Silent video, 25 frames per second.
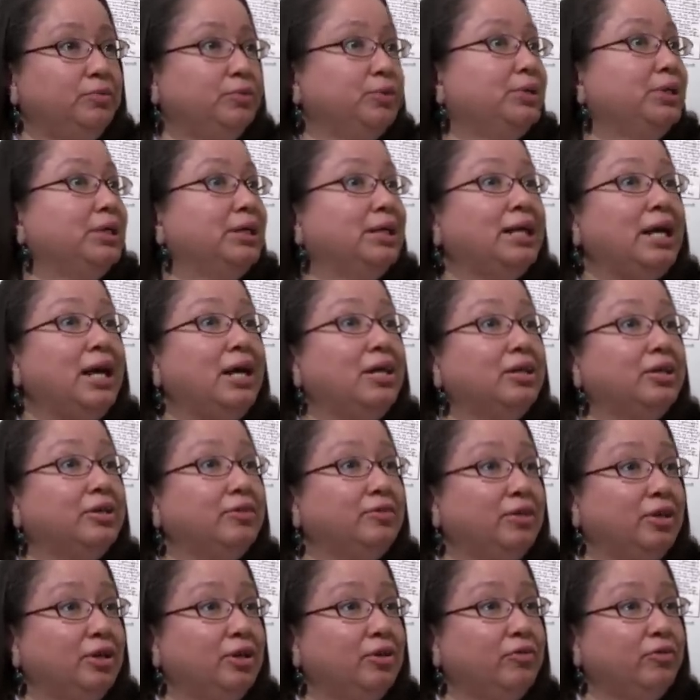looking at
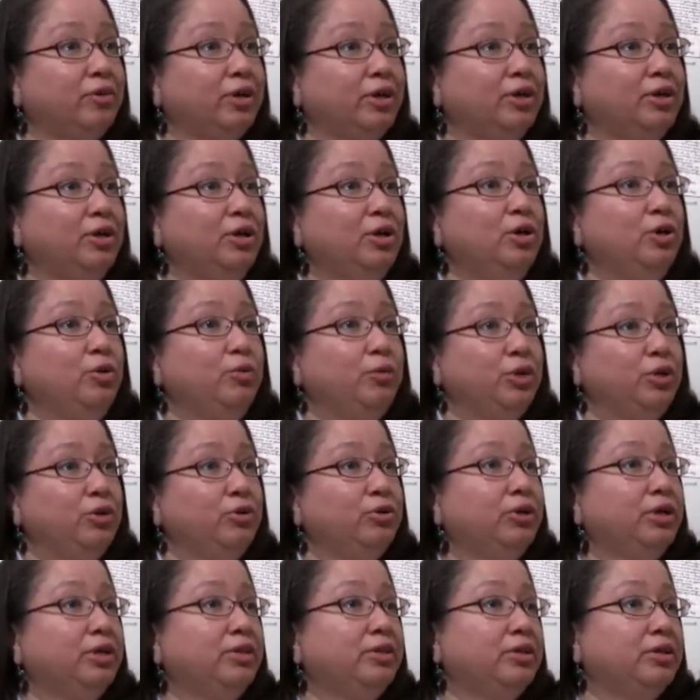Alexandria, when you
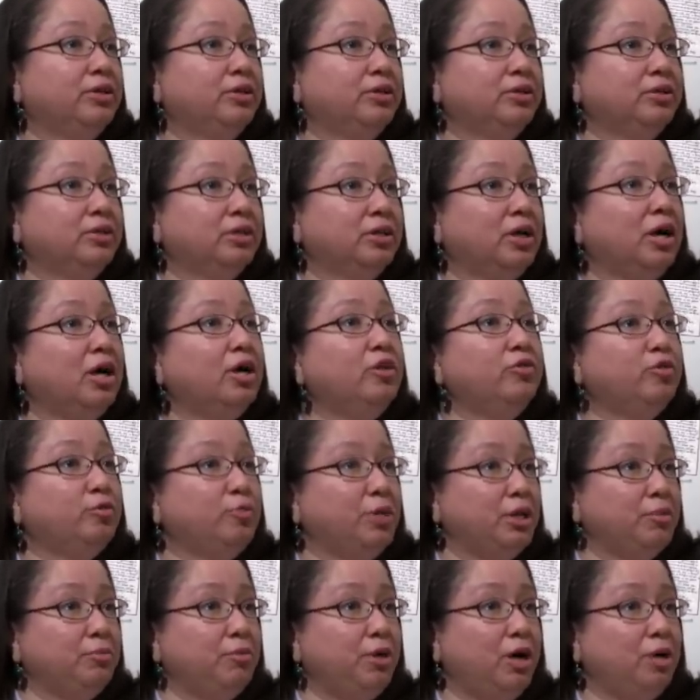look at the, the
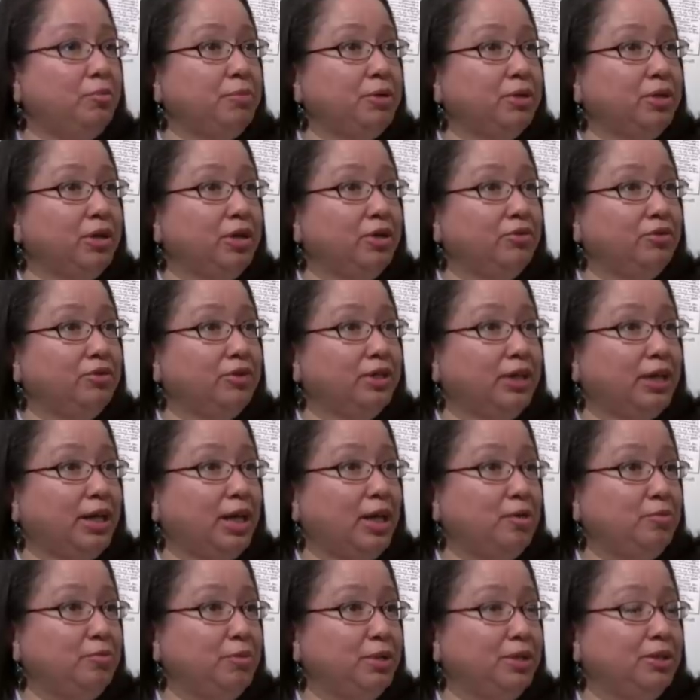contraband population that
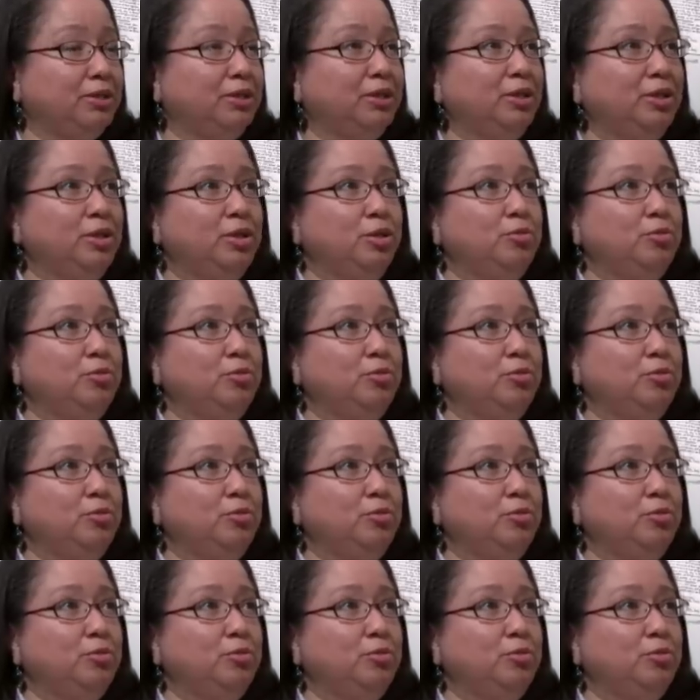came in,